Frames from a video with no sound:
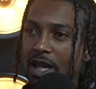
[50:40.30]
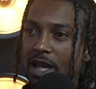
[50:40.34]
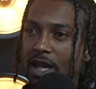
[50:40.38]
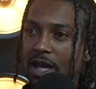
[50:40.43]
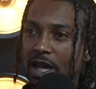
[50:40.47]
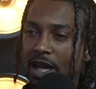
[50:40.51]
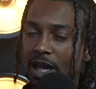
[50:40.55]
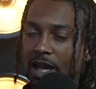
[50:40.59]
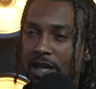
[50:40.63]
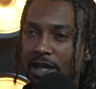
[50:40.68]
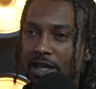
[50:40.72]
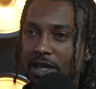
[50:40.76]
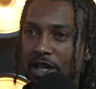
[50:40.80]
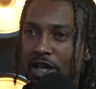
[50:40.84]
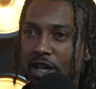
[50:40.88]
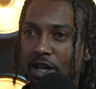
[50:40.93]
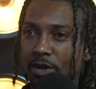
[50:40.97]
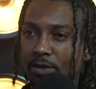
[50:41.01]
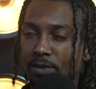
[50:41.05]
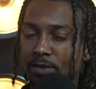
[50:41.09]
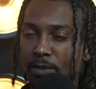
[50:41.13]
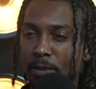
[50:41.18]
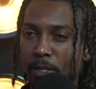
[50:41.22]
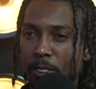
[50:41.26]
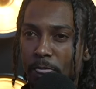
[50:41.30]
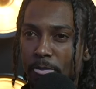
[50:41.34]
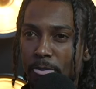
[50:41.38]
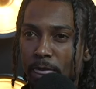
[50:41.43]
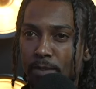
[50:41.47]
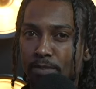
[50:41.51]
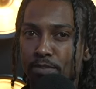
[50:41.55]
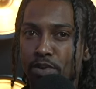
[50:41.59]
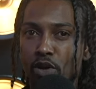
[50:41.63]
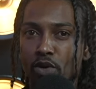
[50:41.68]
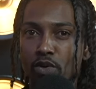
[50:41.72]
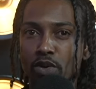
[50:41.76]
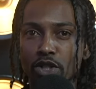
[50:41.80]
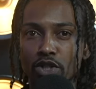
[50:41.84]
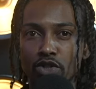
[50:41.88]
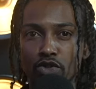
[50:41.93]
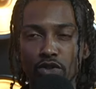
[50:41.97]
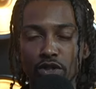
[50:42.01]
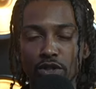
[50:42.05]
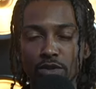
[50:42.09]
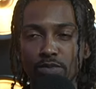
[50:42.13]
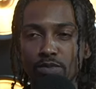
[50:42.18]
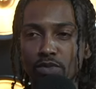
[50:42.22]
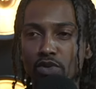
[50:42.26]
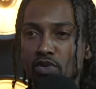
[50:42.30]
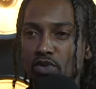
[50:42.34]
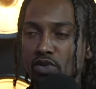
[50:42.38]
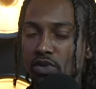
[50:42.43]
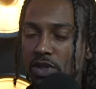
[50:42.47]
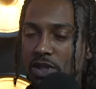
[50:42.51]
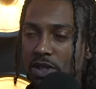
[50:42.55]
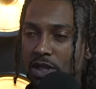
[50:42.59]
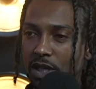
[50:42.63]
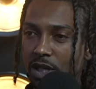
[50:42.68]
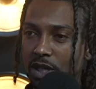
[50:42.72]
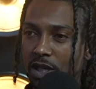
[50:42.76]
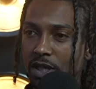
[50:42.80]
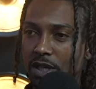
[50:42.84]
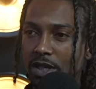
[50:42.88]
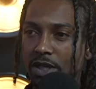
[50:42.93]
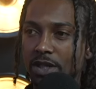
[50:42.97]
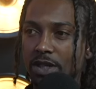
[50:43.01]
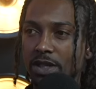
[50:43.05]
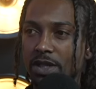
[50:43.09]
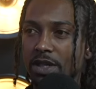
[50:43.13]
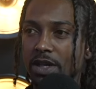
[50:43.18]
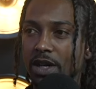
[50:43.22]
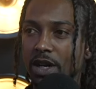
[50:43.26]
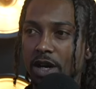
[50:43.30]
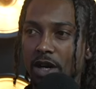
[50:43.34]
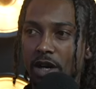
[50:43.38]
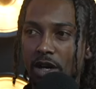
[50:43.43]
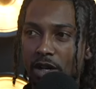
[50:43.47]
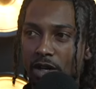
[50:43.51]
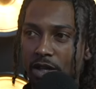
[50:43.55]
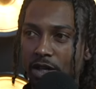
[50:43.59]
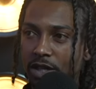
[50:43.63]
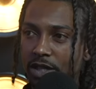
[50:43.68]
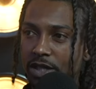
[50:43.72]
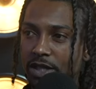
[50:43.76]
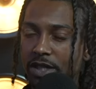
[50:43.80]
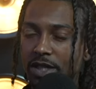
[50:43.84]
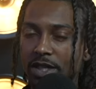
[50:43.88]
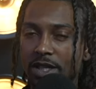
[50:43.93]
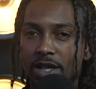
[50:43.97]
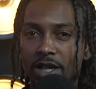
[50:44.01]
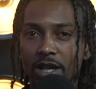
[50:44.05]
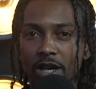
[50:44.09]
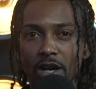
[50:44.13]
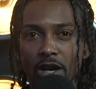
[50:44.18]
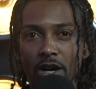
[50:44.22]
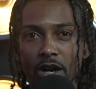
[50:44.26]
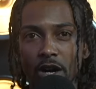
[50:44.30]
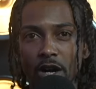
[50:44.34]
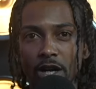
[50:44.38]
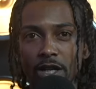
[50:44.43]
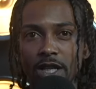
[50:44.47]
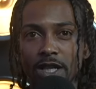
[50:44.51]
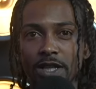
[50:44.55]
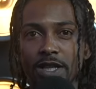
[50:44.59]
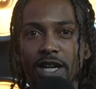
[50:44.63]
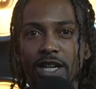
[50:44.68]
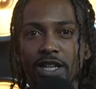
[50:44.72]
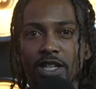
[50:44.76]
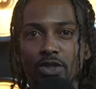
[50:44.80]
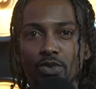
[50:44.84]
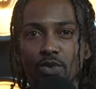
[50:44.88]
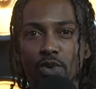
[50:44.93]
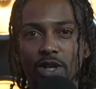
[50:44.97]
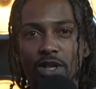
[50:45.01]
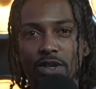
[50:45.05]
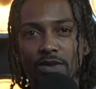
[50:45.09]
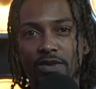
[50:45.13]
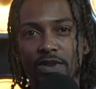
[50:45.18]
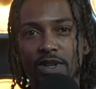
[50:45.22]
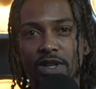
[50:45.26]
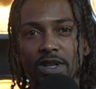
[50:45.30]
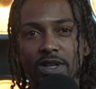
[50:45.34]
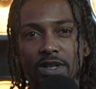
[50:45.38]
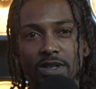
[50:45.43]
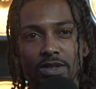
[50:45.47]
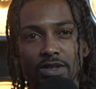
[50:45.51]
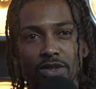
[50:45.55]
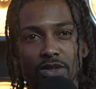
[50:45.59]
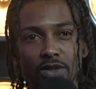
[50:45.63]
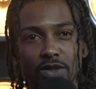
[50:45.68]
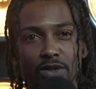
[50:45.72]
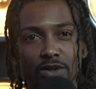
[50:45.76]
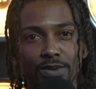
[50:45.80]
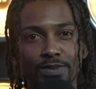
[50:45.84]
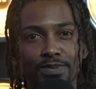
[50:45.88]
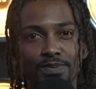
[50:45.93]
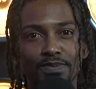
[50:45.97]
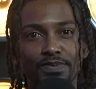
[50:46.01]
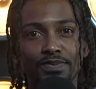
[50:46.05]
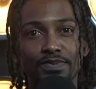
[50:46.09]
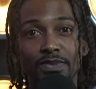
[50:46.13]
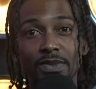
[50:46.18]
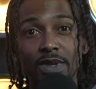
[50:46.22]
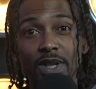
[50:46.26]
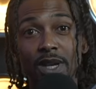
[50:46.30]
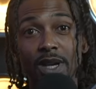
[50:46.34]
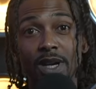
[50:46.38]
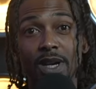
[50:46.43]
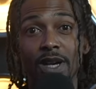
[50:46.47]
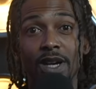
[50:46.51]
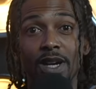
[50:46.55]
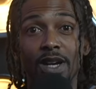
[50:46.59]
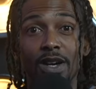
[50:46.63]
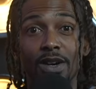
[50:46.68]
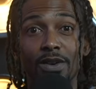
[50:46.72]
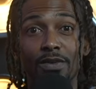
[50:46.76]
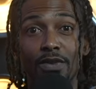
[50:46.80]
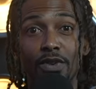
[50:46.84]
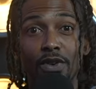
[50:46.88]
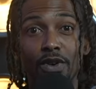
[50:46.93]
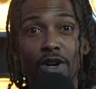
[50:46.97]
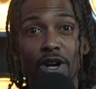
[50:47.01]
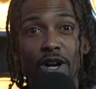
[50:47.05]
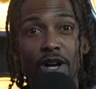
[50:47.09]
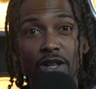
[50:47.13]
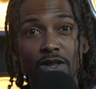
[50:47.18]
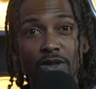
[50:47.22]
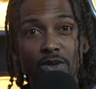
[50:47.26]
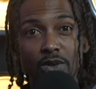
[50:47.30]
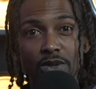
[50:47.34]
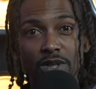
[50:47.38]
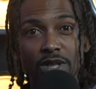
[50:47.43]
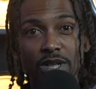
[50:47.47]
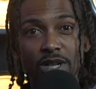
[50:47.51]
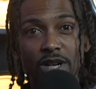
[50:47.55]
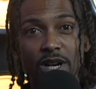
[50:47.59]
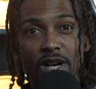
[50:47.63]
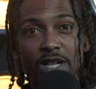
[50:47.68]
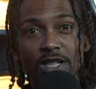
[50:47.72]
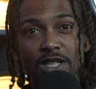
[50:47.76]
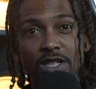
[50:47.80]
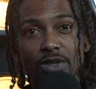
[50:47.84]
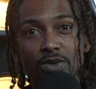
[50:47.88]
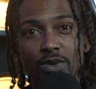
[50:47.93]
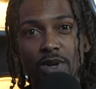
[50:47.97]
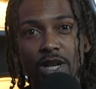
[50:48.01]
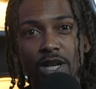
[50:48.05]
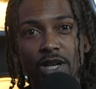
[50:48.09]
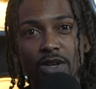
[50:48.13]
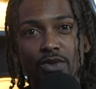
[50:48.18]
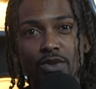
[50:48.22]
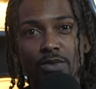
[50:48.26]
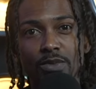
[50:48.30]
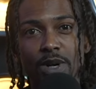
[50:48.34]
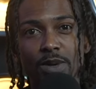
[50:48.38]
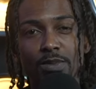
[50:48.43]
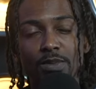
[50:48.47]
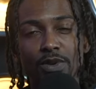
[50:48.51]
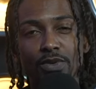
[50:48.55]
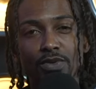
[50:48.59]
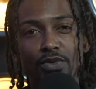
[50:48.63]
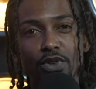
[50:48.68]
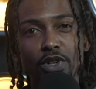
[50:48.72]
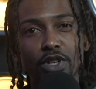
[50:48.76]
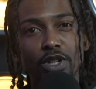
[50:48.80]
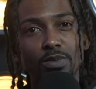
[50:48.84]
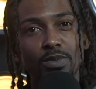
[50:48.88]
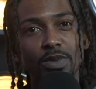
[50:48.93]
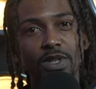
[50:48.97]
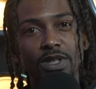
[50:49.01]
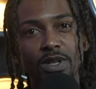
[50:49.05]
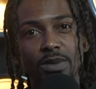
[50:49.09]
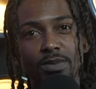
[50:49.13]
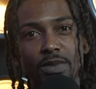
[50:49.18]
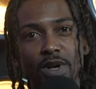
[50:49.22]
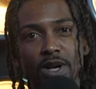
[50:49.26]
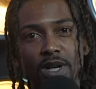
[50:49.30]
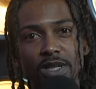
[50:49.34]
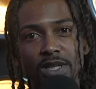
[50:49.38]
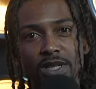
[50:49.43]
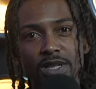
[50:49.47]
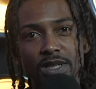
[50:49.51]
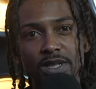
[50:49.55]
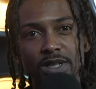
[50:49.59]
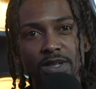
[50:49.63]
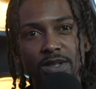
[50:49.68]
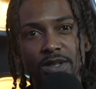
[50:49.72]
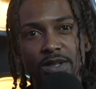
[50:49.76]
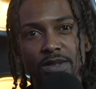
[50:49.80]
And poetry, music, art, all of that is one of it. So for all those incarcerated, remember freedom is a must.